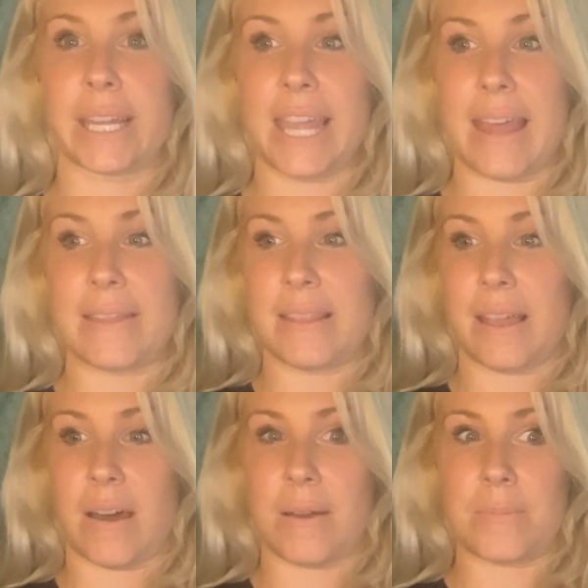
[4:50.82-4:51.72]

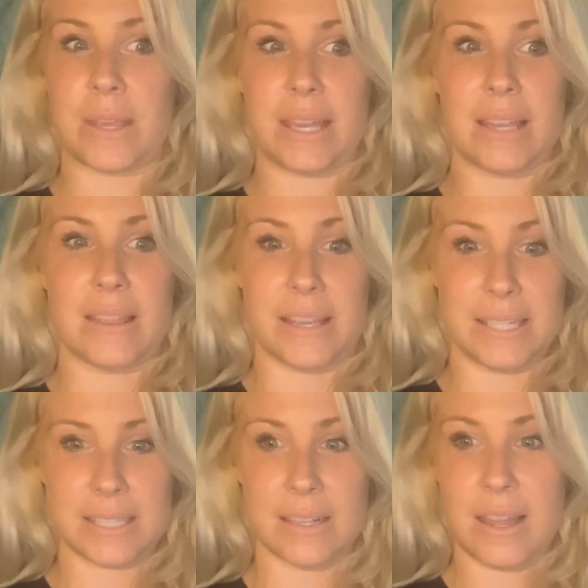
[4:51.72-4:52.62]
and
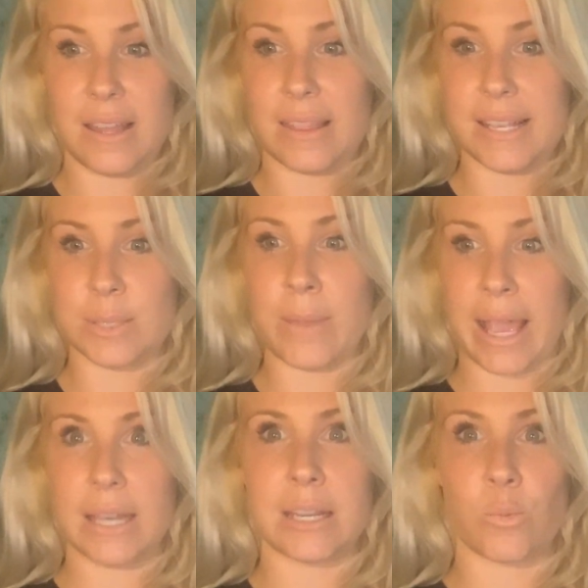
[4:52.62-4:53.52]
this this
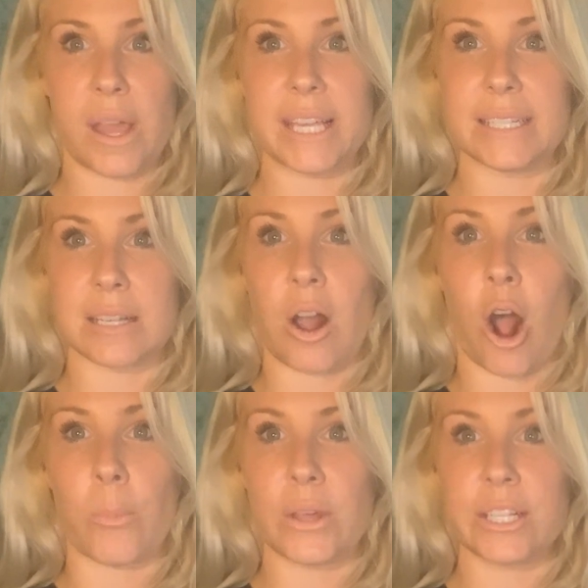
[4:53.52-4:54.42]
man and what he's
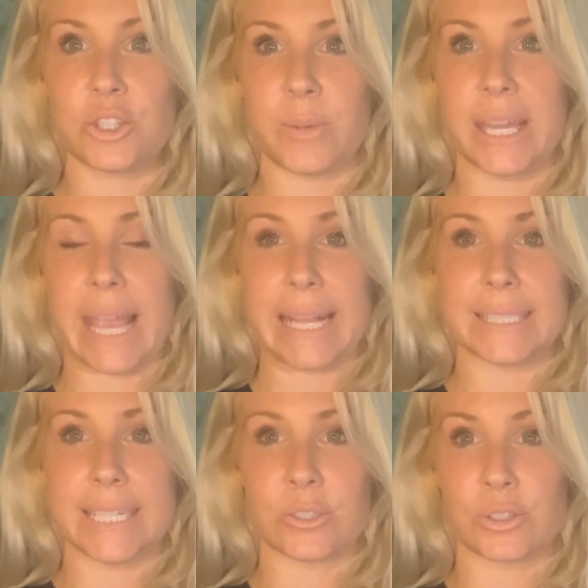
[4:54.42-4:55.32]
accomplished, being
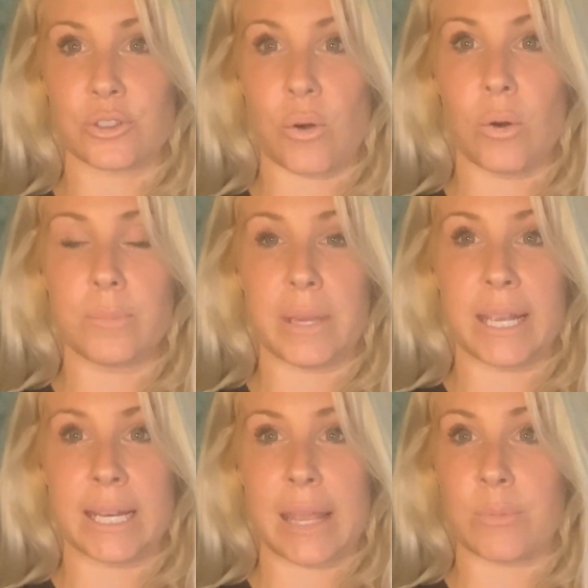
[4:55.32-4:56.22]
18 years old,
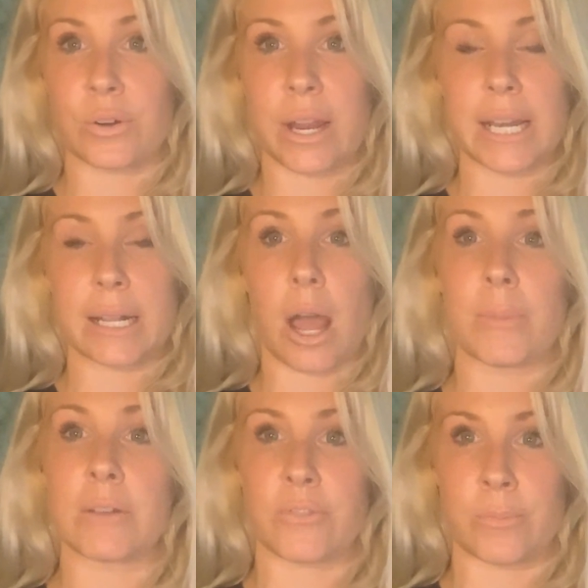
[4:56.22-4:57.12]
being an immigrant and
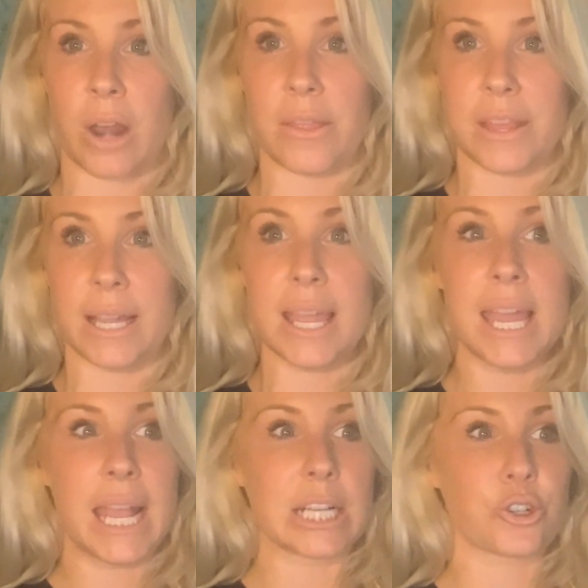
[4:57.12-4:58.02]
coming from nothing
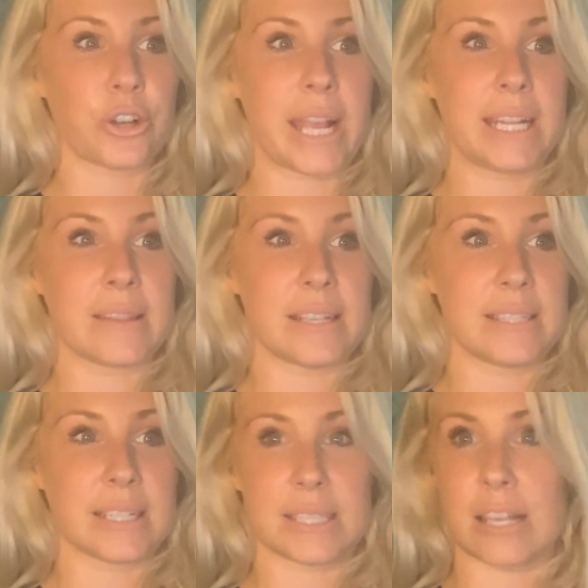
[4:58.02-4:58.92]
and creating this
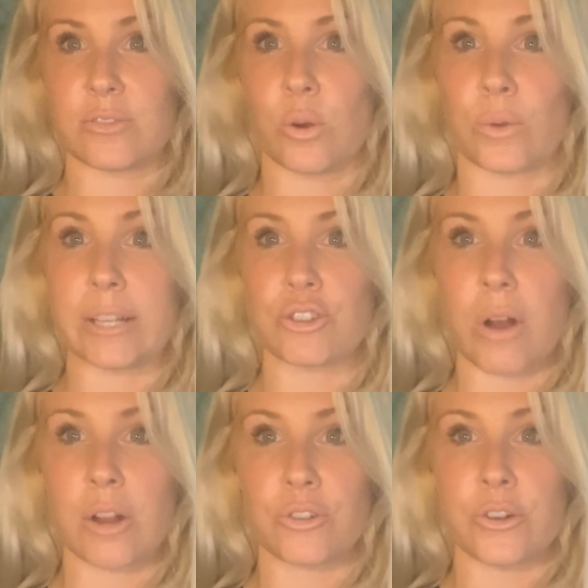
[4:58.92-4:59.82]
successful
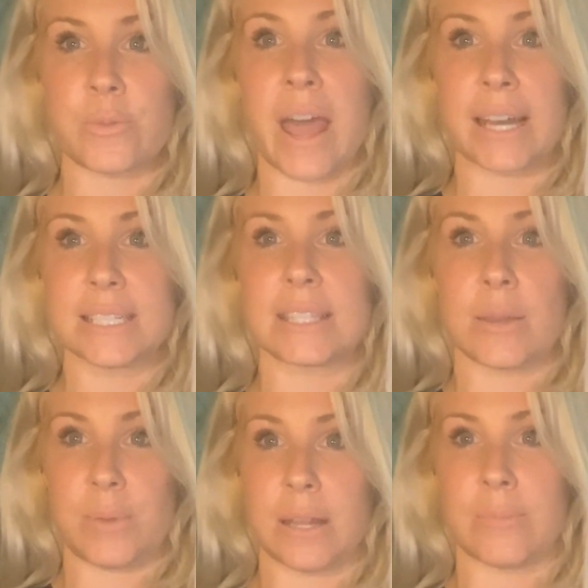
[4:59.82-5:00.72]
restaurant group, that is the
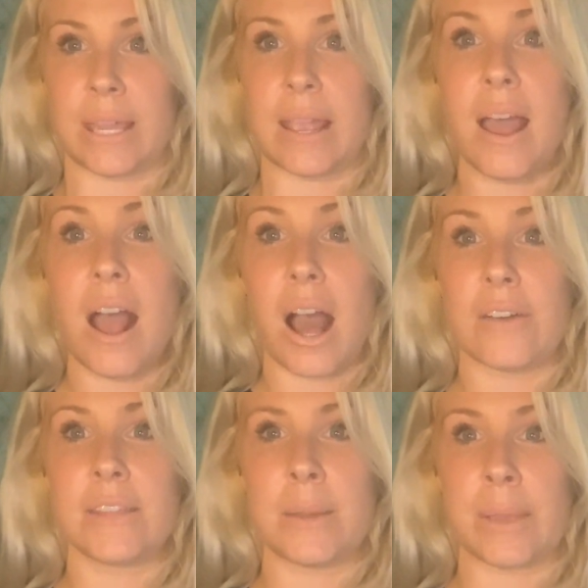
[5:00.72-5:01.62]
epitome
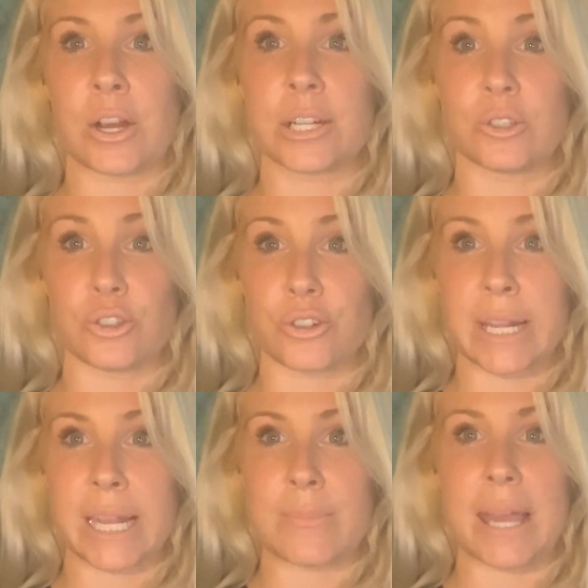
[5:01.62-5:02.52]
of the American
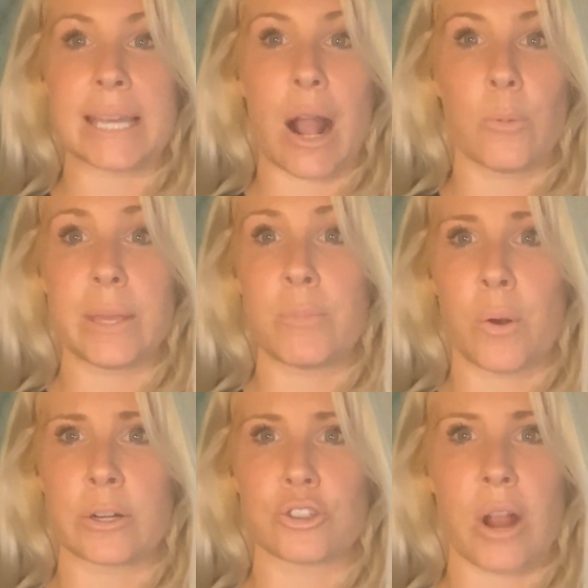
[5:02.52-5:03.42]
dream. And now people
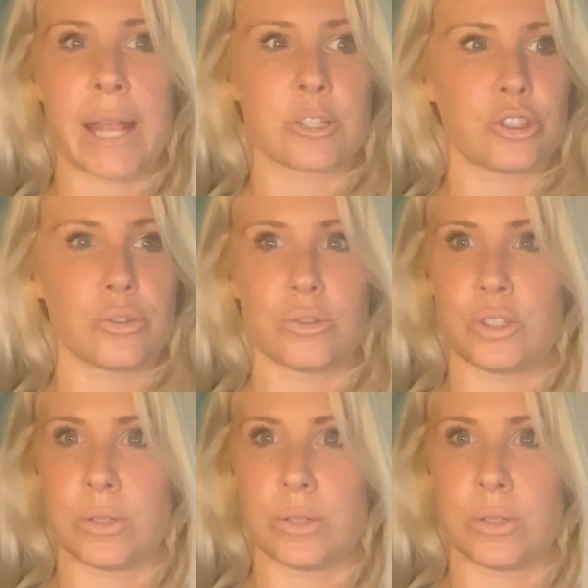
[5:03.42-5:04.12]
are trying to